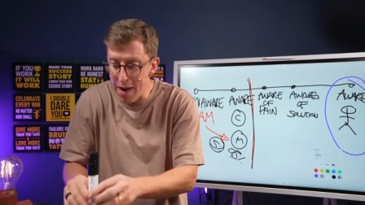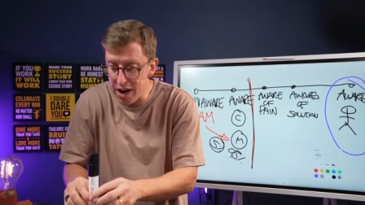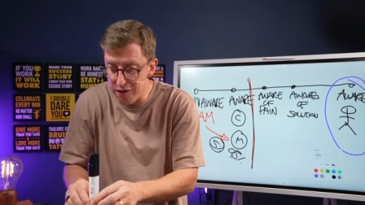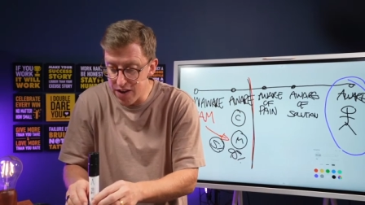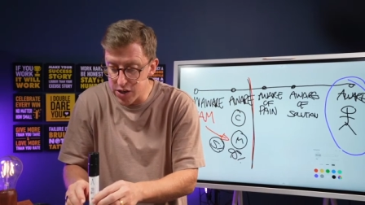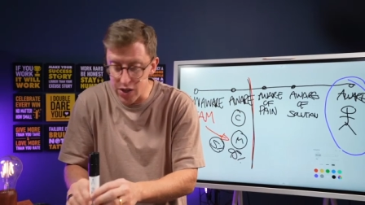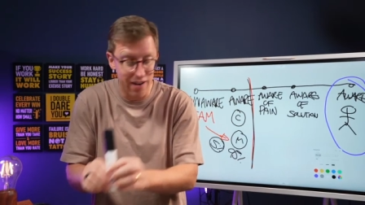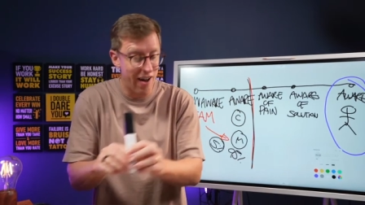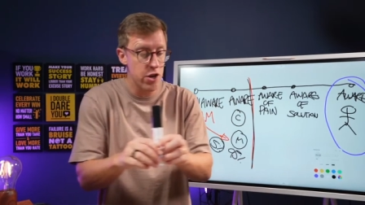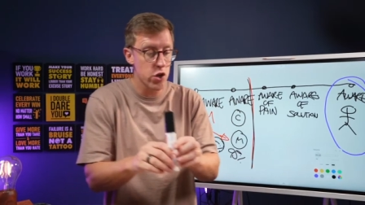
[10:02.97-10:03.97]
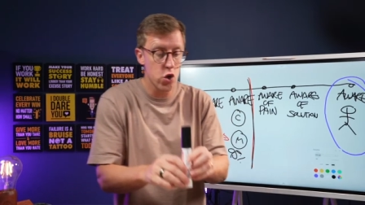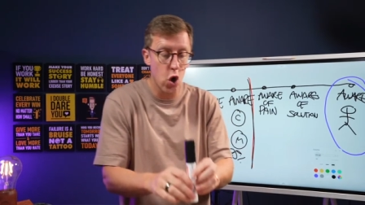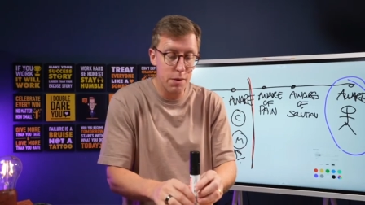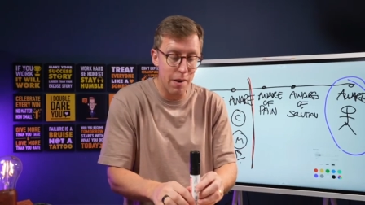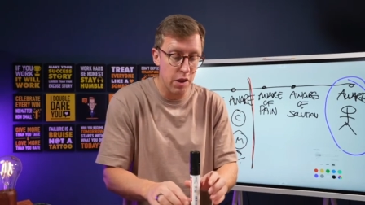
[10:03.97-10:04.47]
the benefits and I just
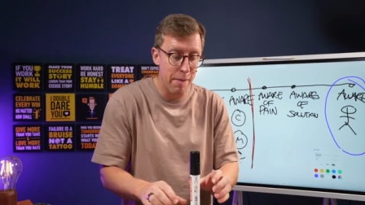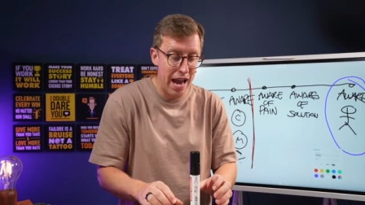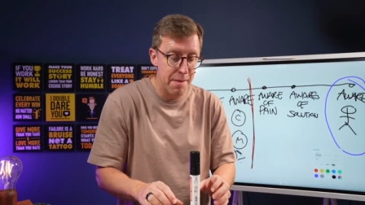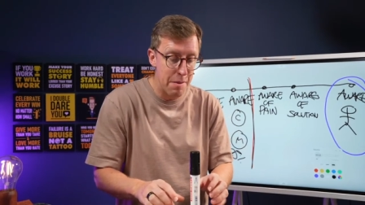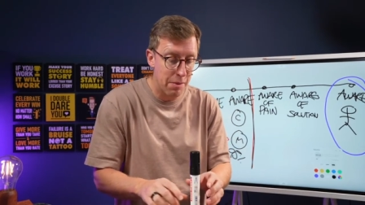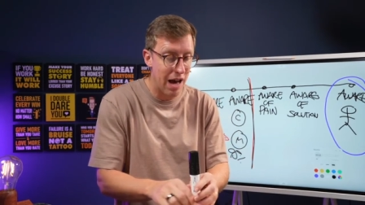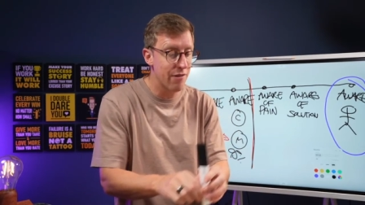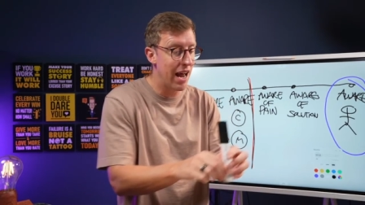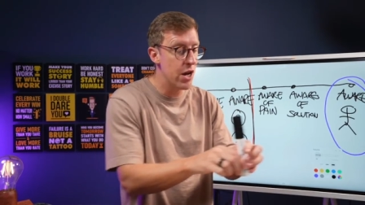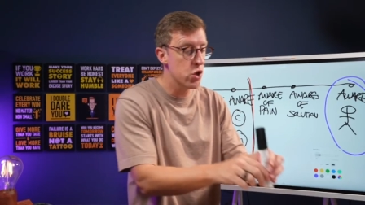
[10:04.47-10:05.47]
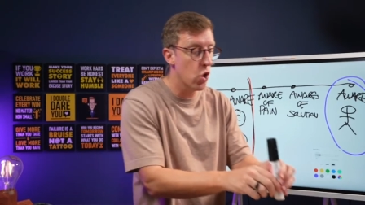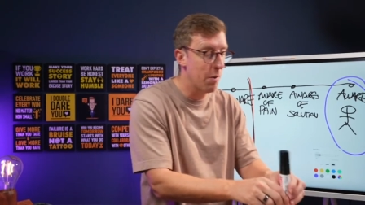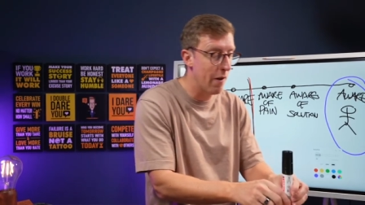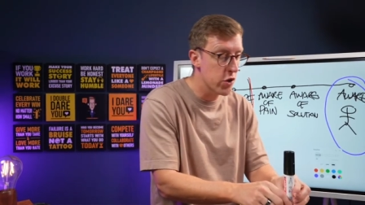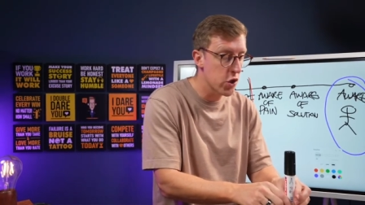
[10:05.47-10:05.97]
talk about the pain people have and I just talk
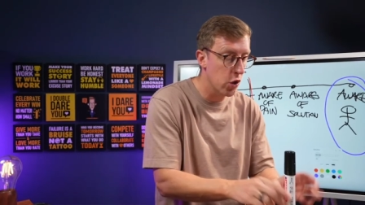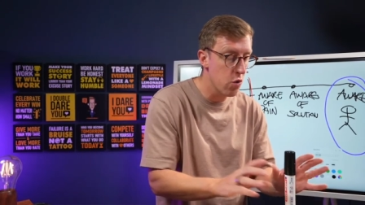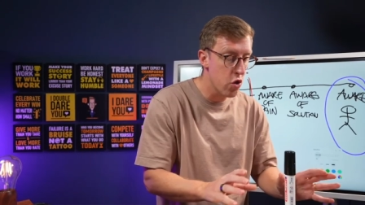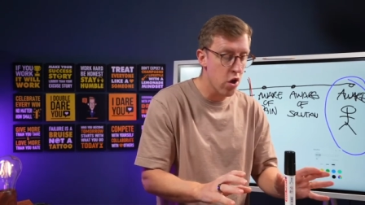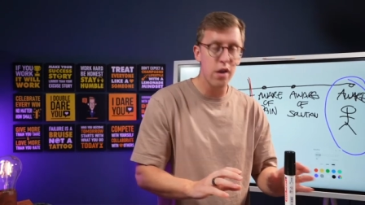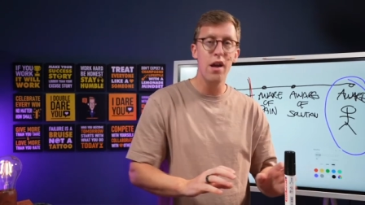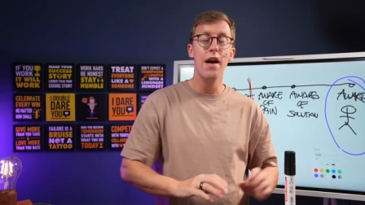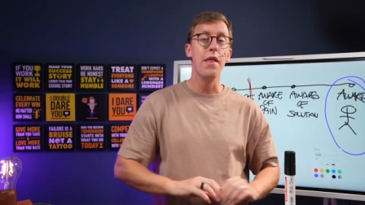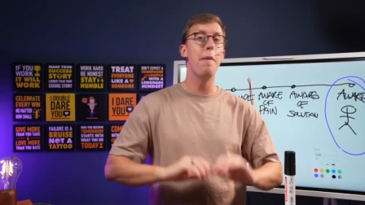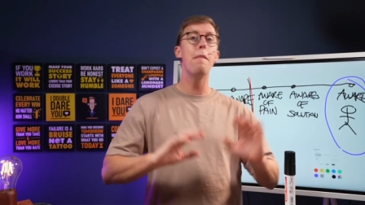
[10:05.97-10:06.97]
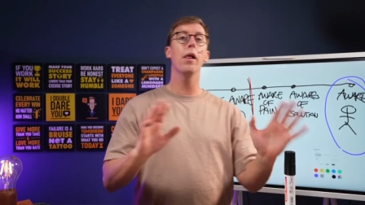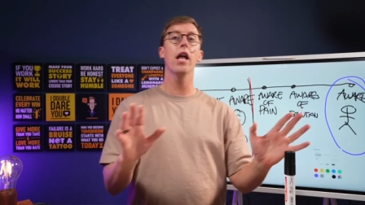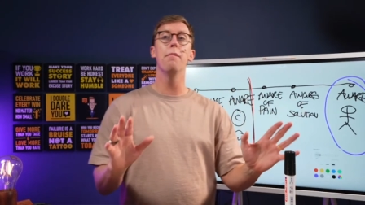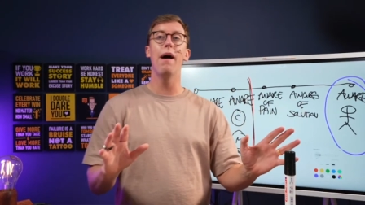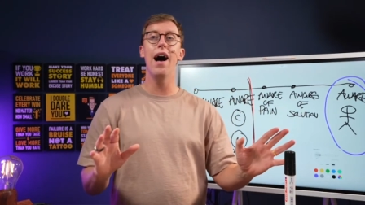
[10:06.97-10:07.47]
about the solution, then people are
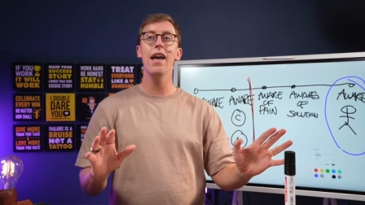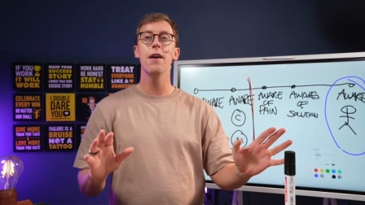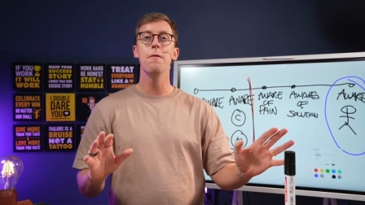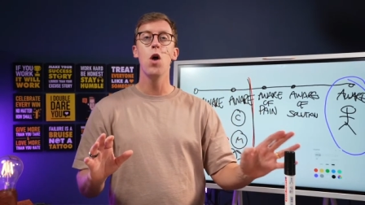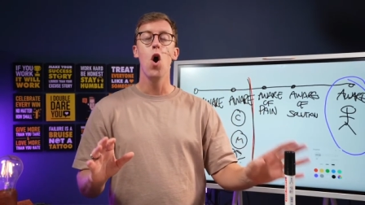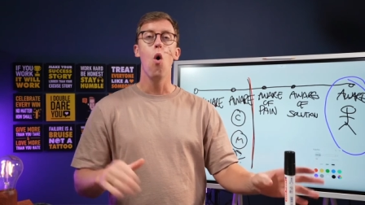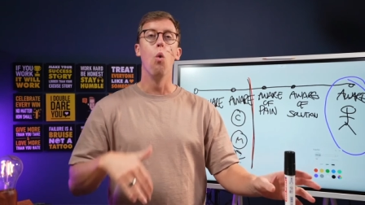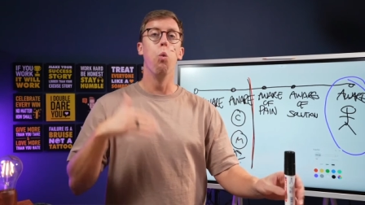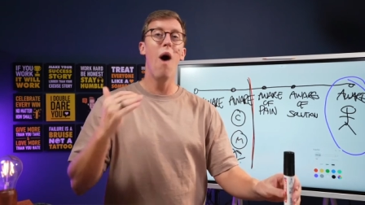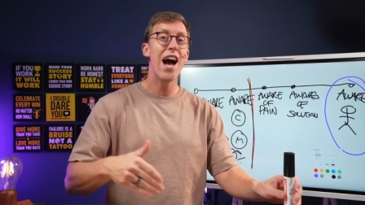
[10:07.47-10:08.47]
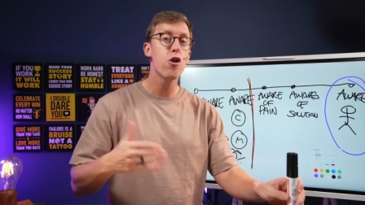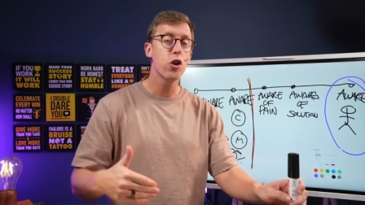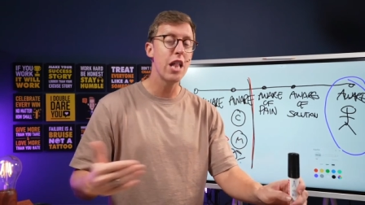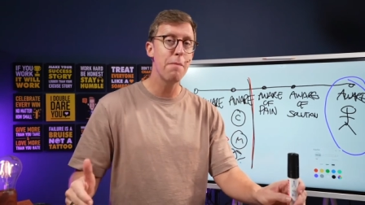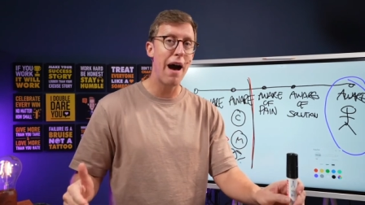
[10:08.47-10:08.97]
going to buy. Why
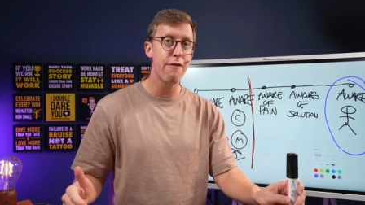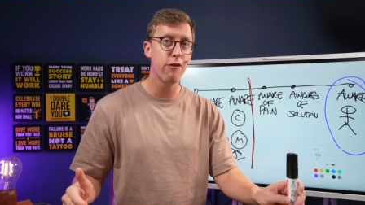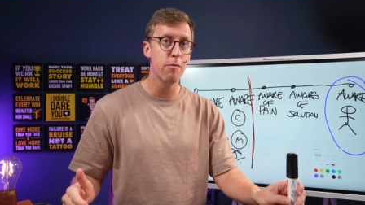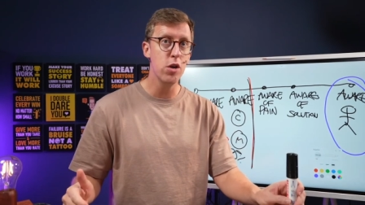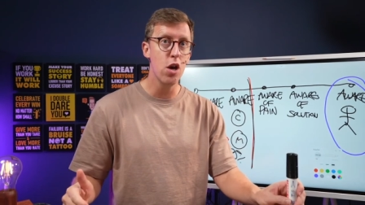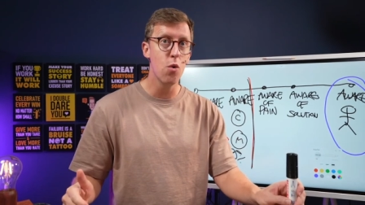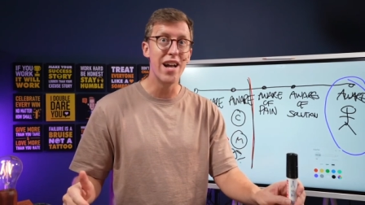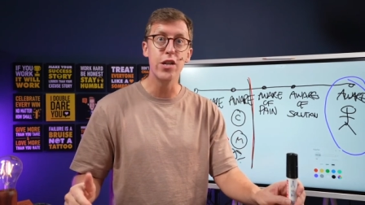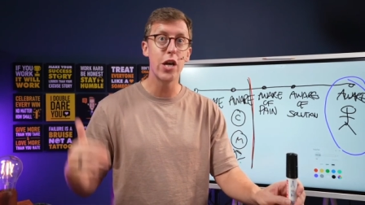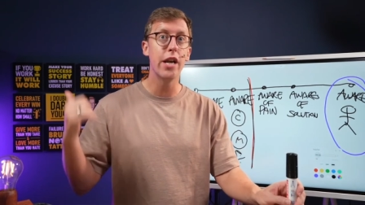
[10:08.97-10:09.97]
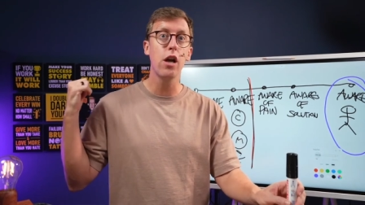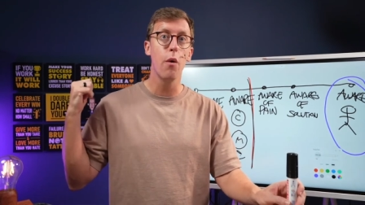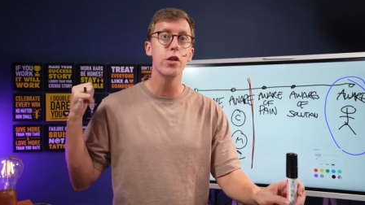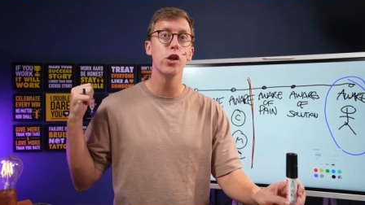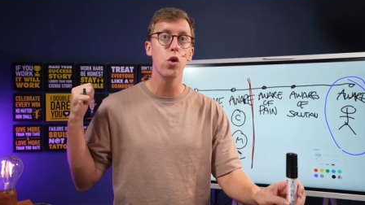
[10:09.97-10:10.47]
should they buy from you instead of
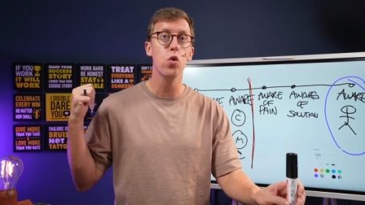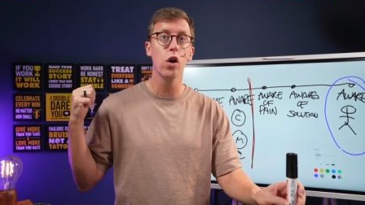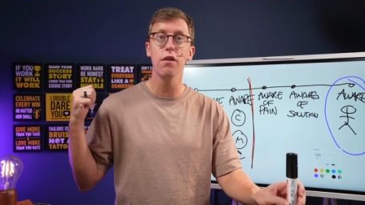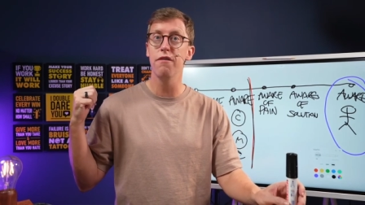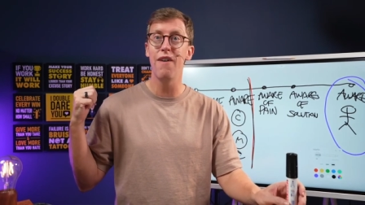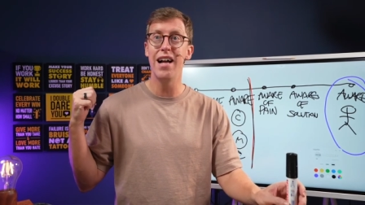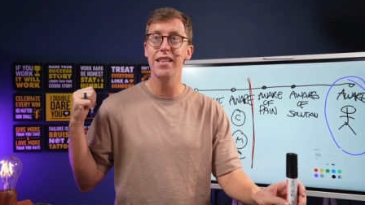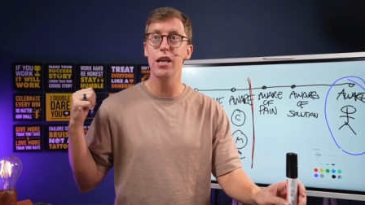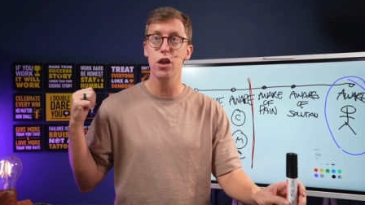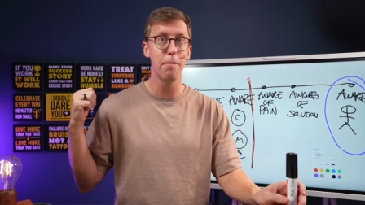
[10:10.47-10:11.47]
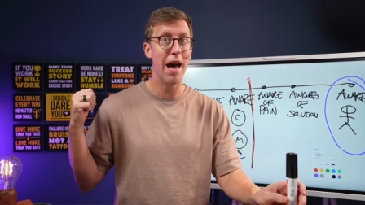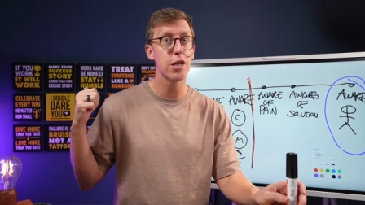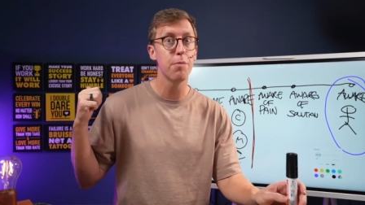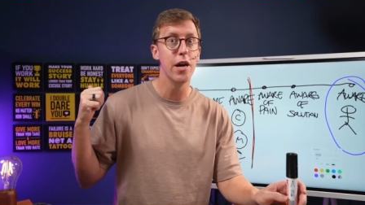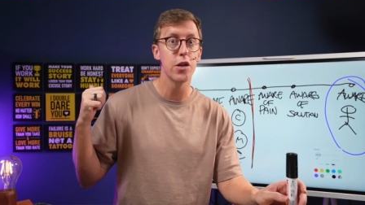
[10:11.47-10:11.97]
going to Google and finding the
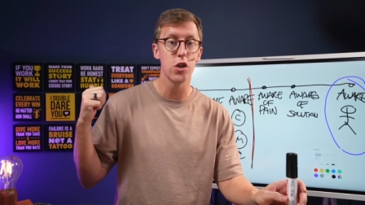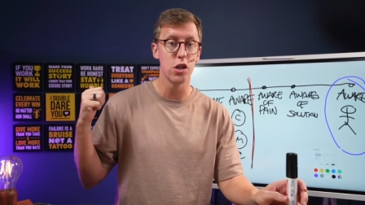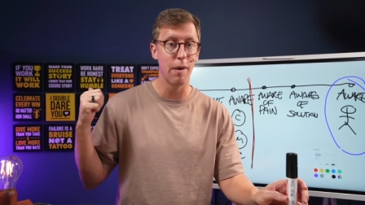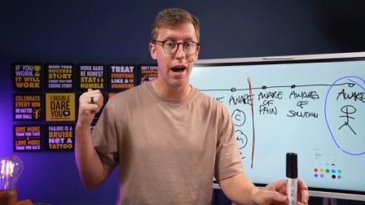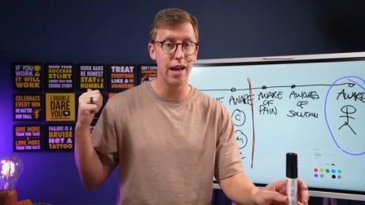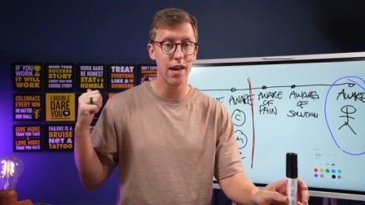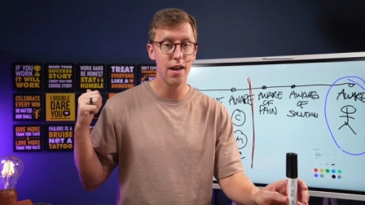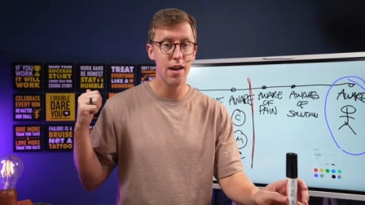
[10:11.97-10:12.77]
best person to buy?